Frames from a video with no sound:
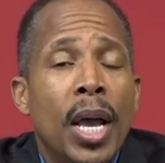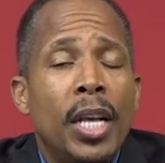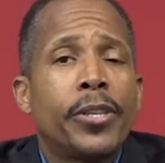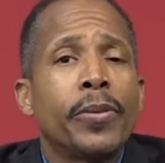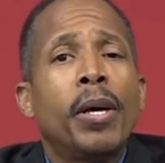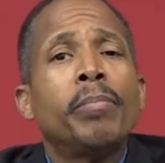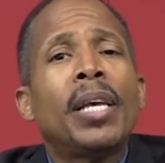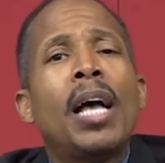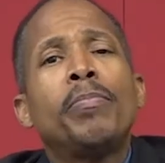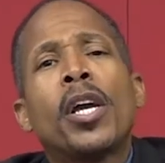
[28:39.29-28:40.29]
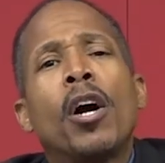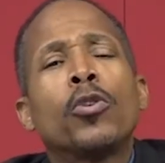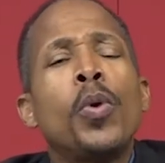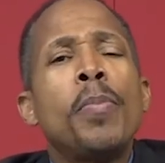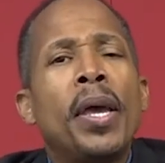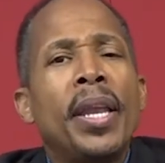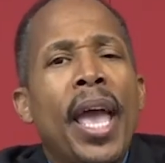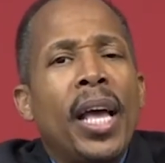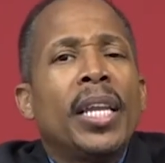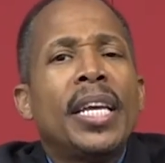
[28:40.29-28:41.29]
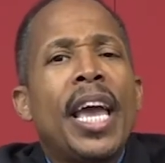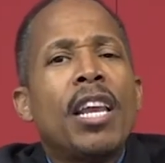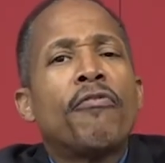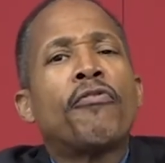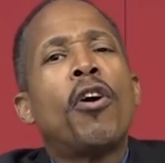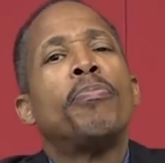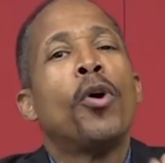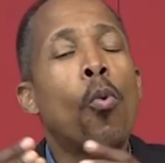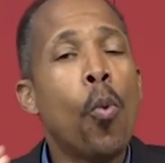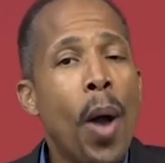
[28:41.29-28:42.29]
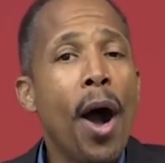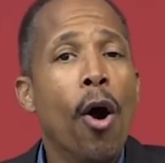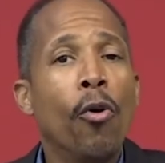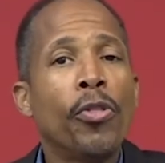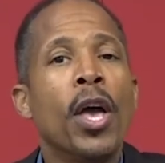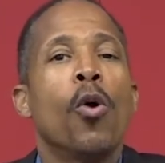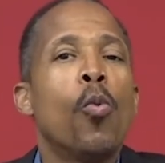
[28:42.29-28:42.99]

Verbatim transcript: And so sometimes because we've been alienated from the wealth,